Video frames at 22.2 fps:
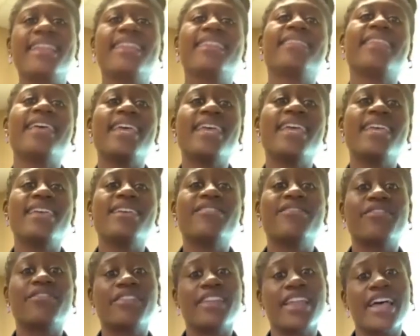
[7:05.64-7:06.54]

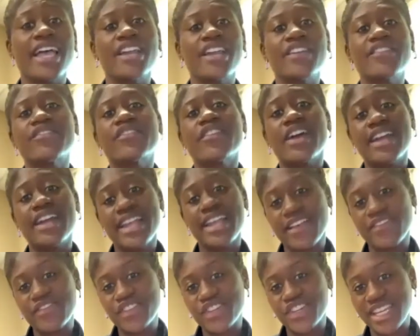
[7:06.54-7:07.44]
laying flat right
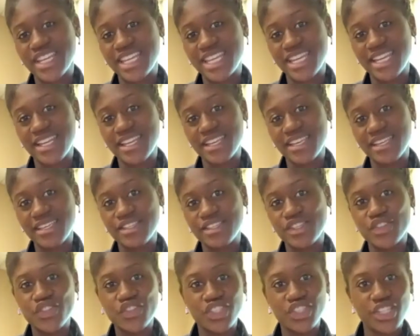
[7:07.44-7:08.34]
after eating,
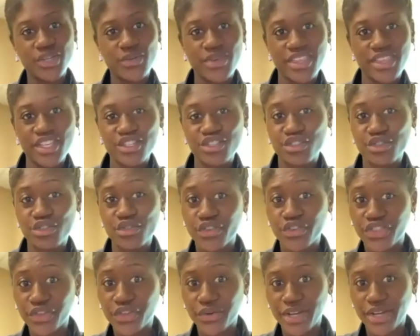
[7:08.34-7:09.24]
usually within 2 or
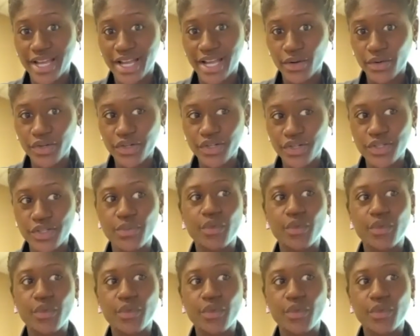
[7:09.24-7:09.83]
3 hours,